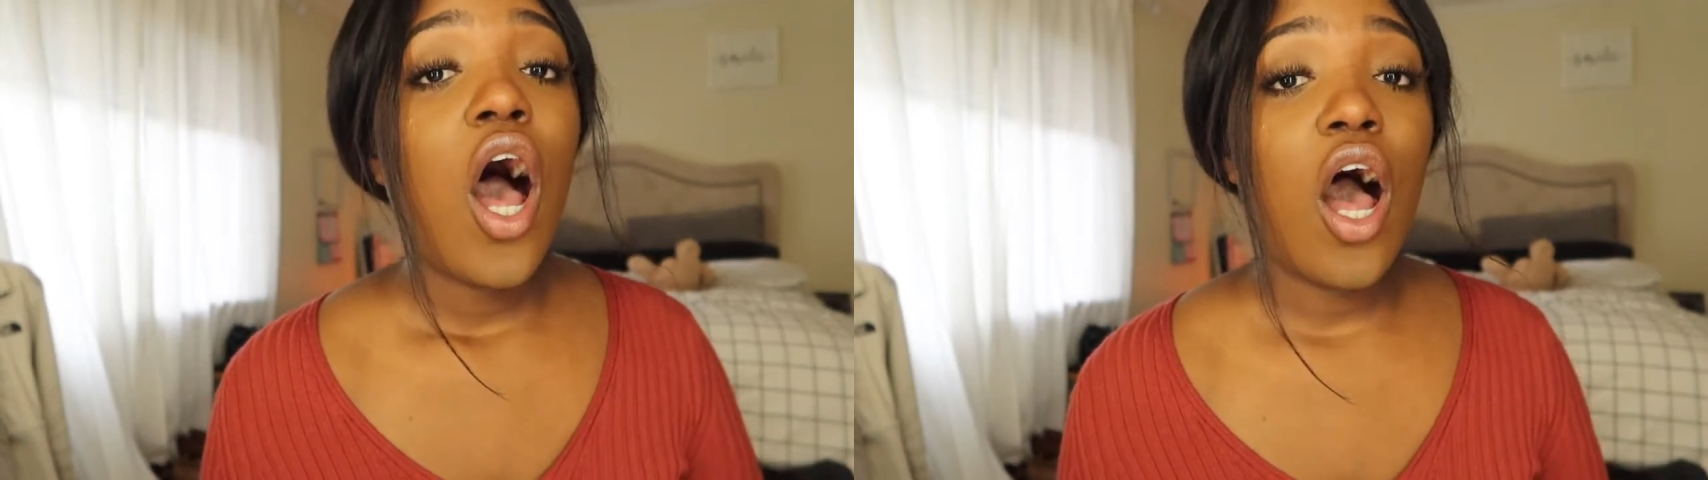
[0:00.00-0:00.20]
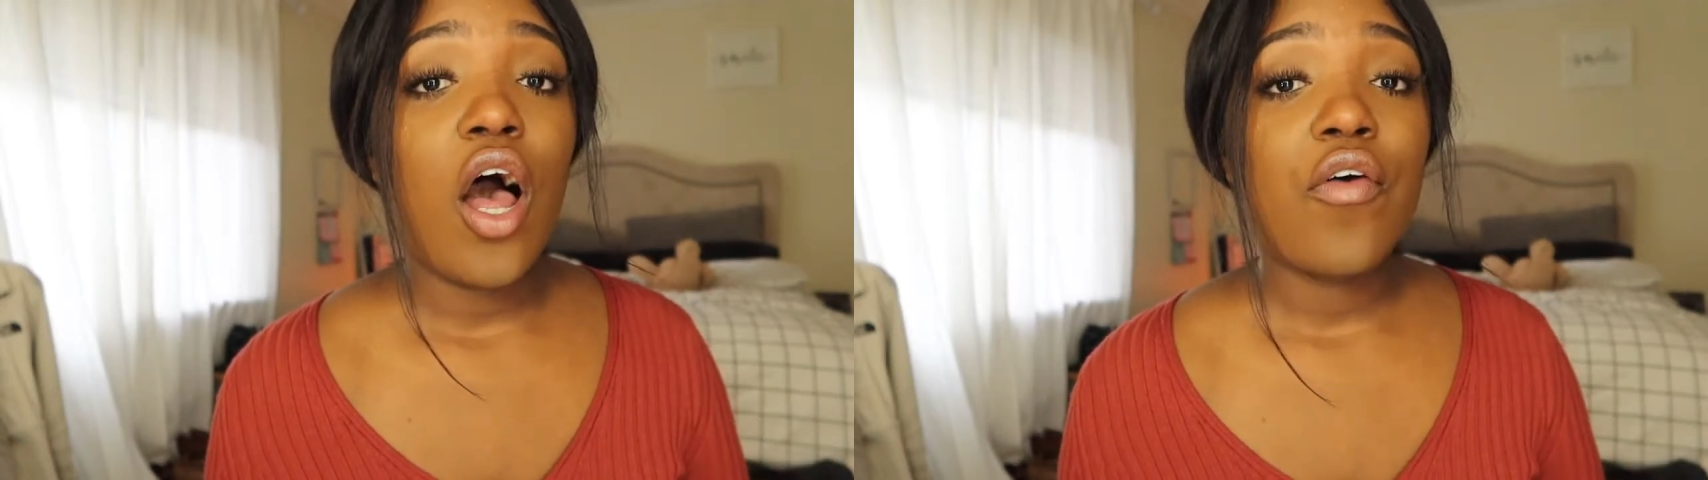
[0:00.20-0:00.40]

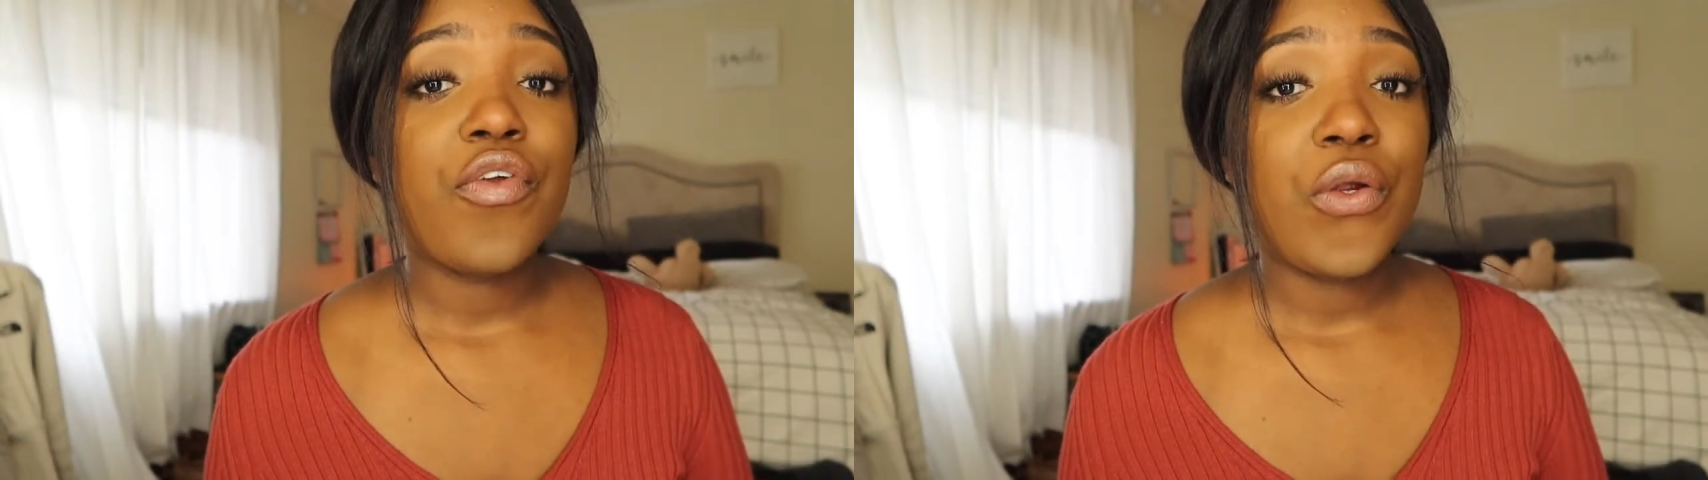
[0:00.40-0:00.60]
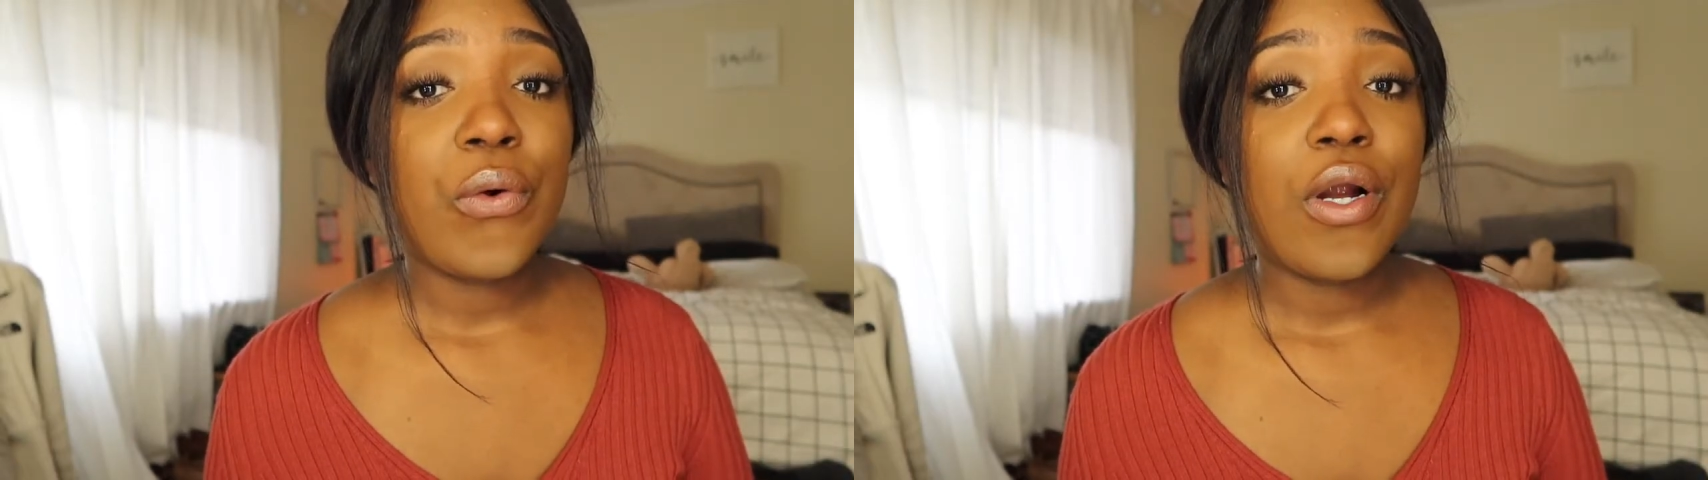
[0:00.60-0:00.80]

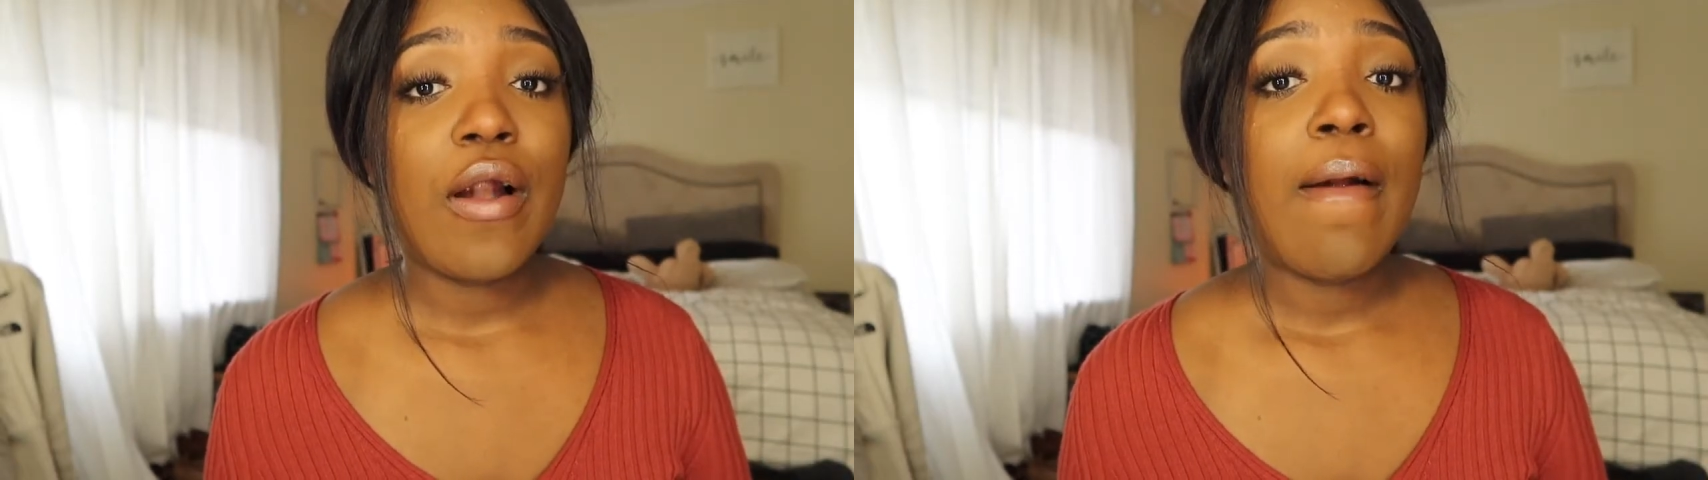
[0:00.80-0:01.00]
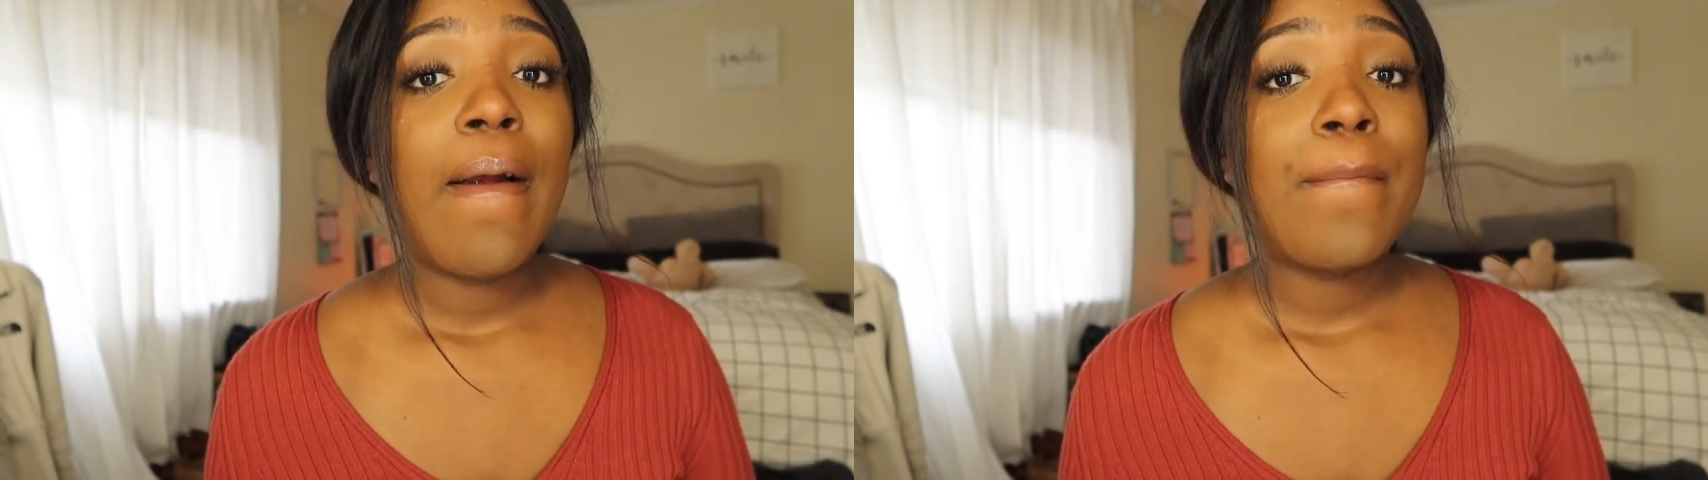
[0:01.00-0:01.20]
of
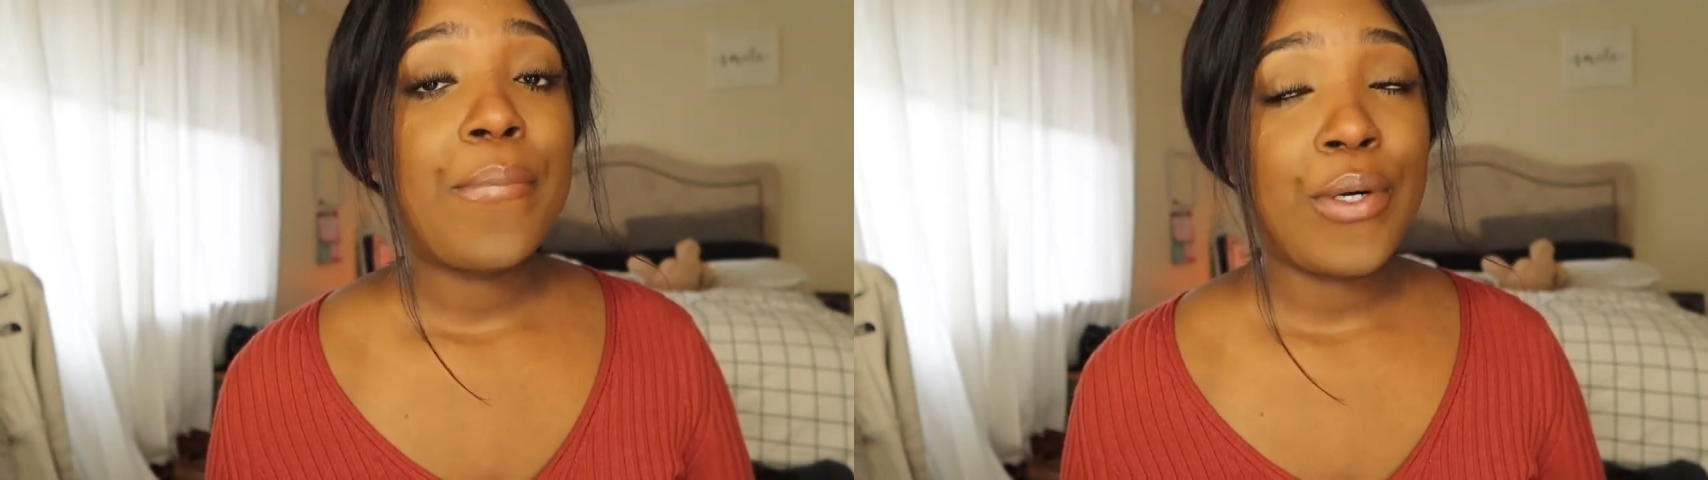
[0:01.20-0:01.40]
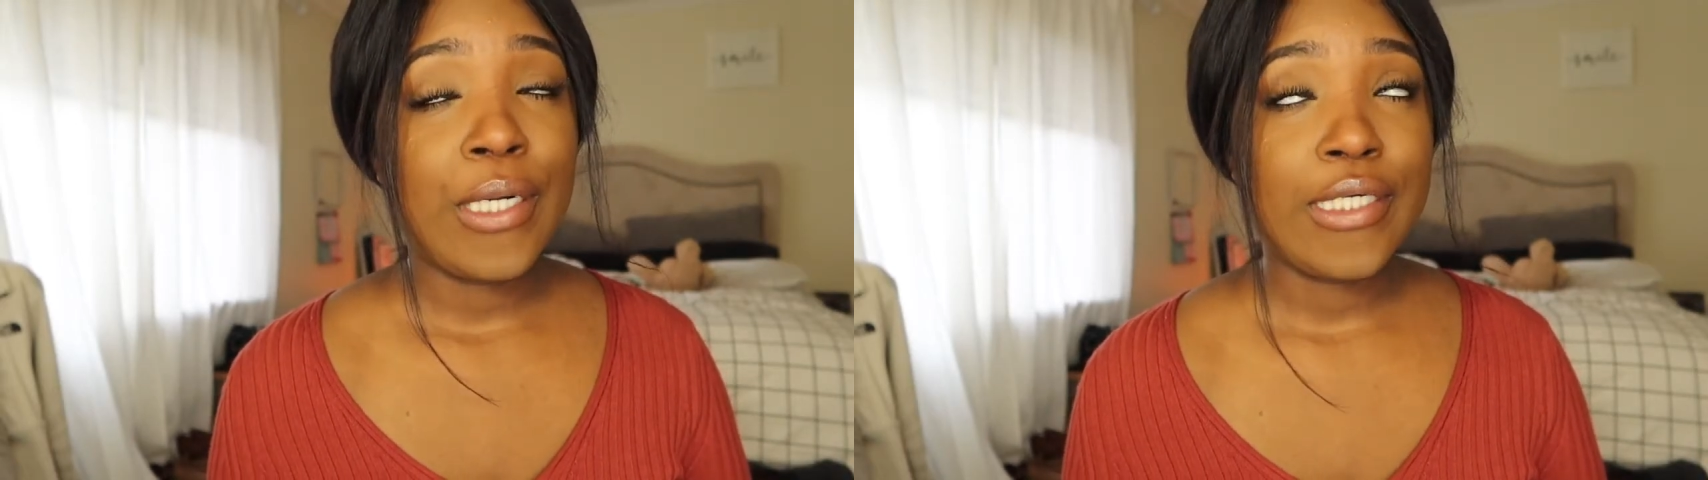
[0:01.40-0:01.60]
your
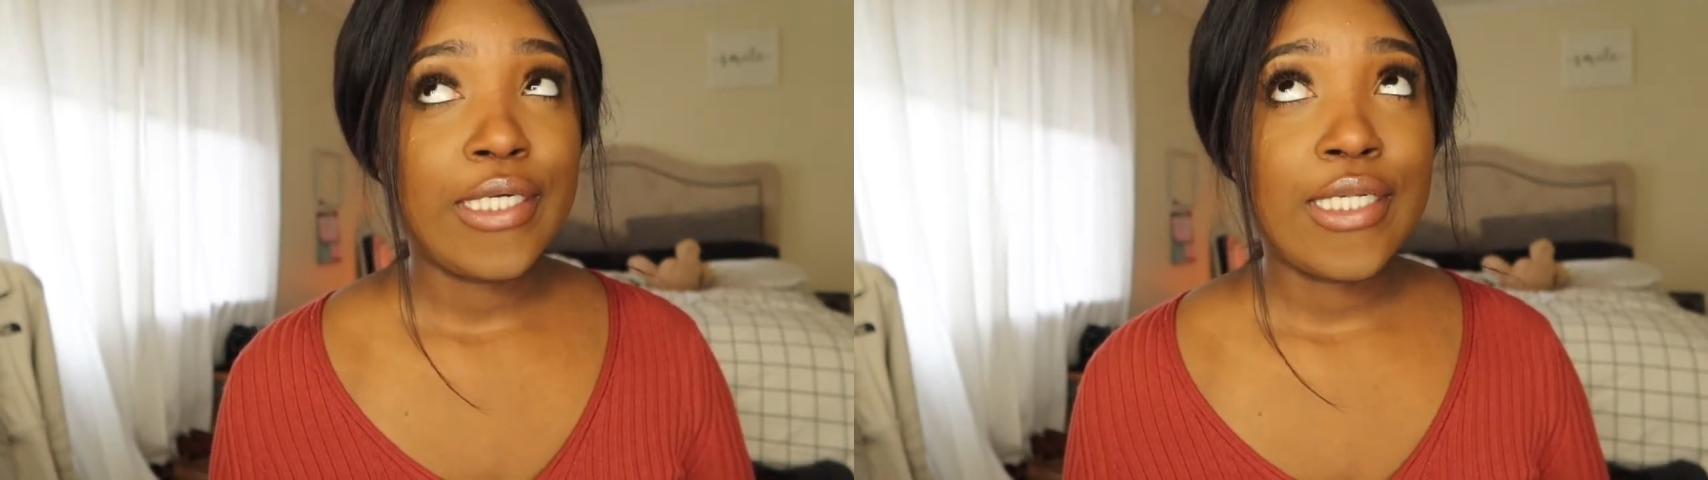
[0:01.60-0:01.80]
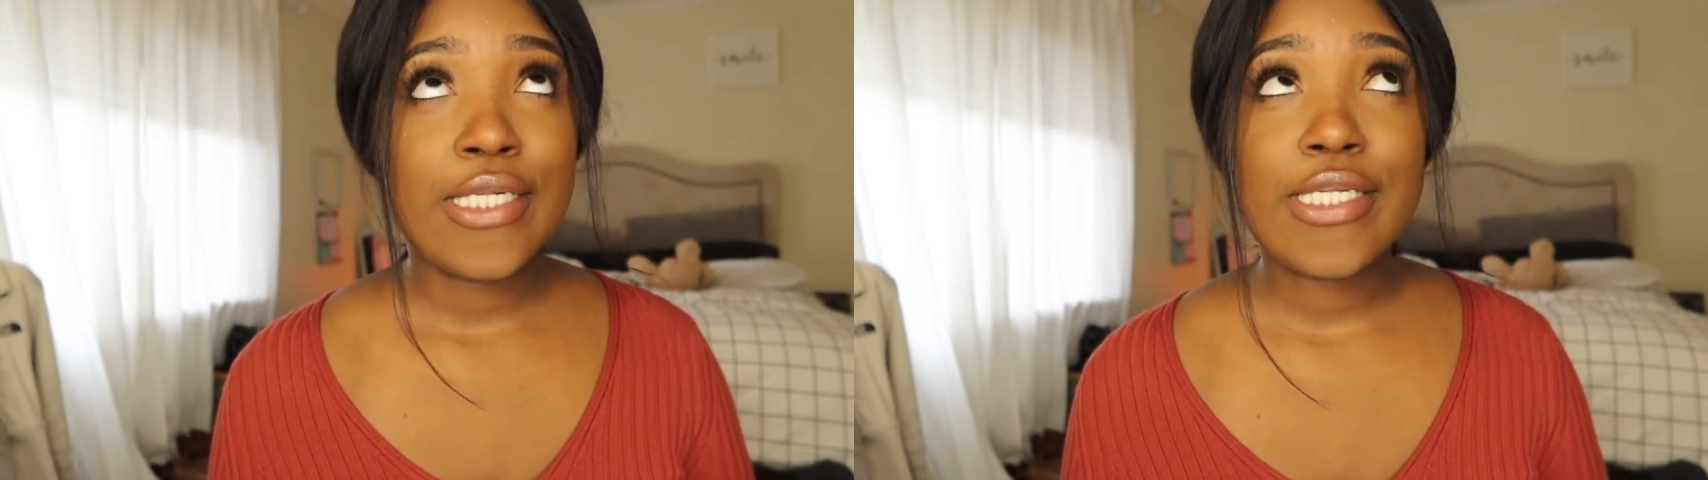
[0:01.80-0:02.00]

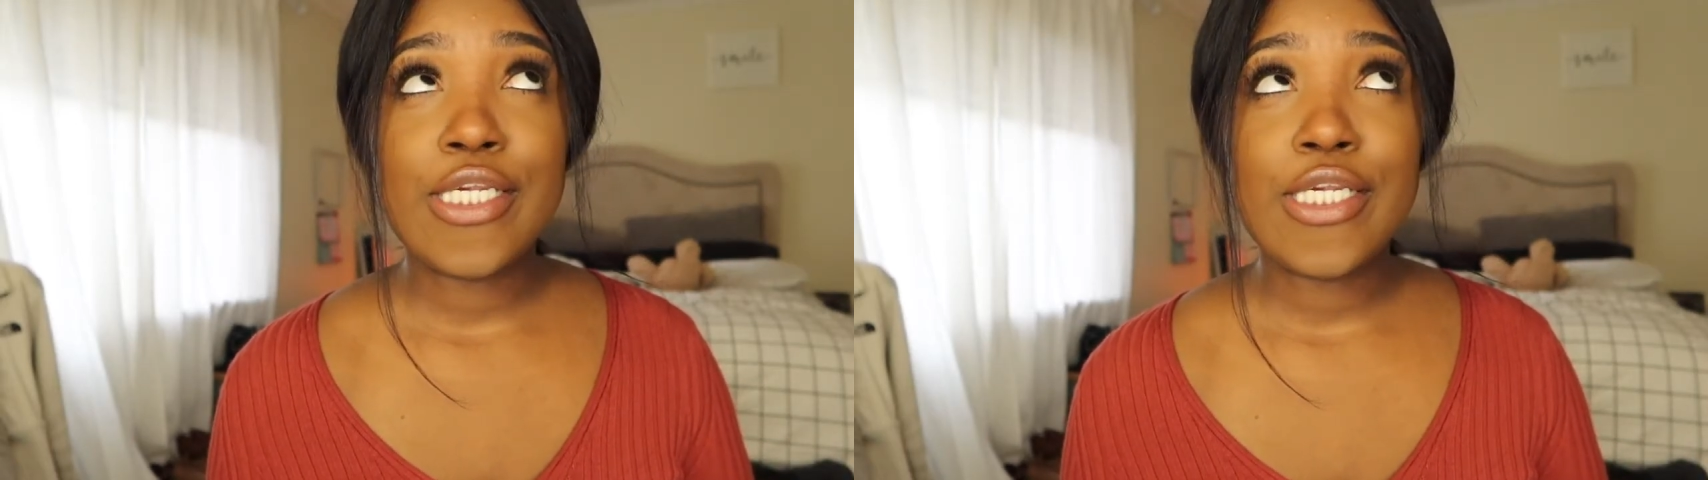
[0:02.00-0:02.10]
products,